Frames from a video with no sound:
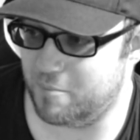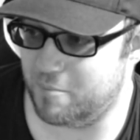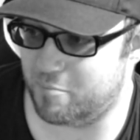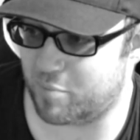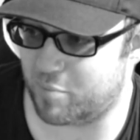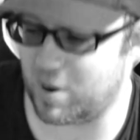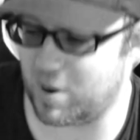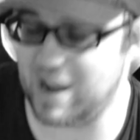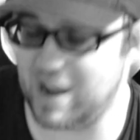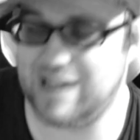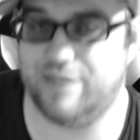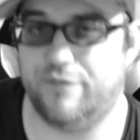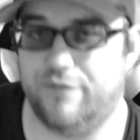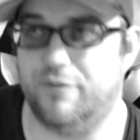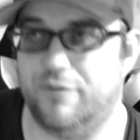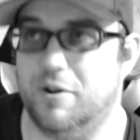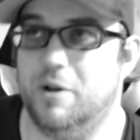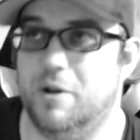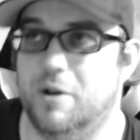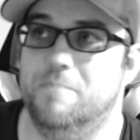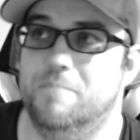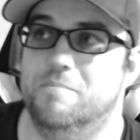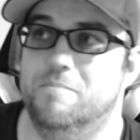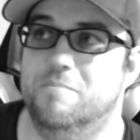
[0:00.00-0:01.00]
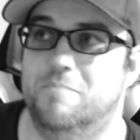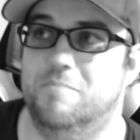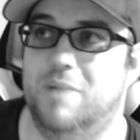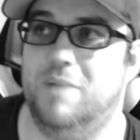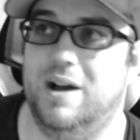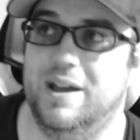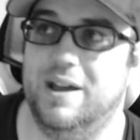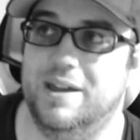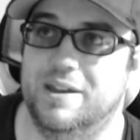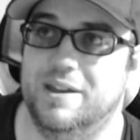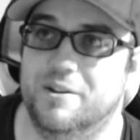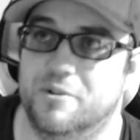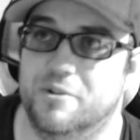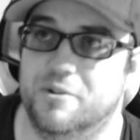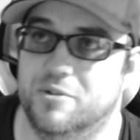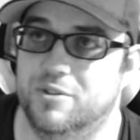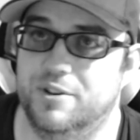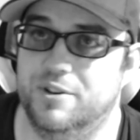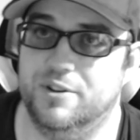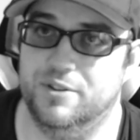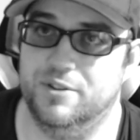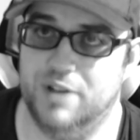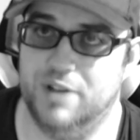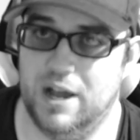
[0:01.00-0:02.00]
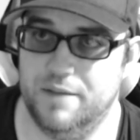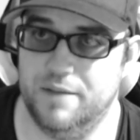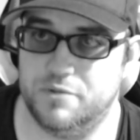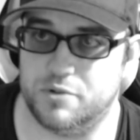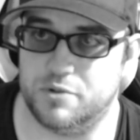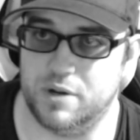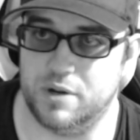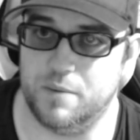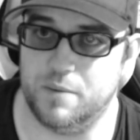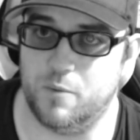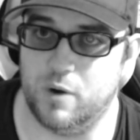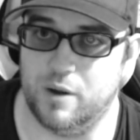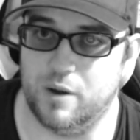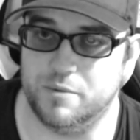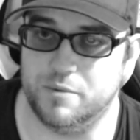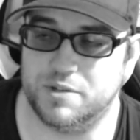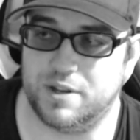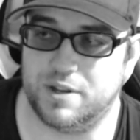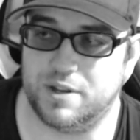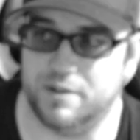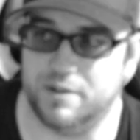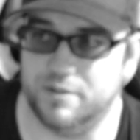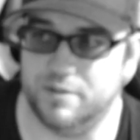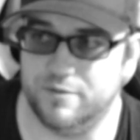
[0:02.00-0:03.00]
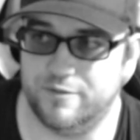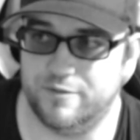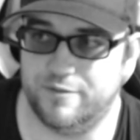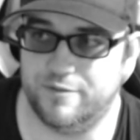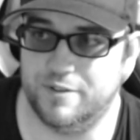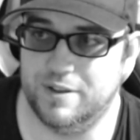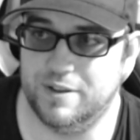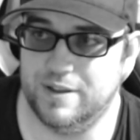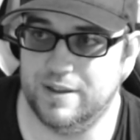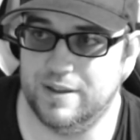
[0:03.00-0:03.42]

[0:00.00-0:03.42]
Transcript: break from my earlier live stream where I was kind of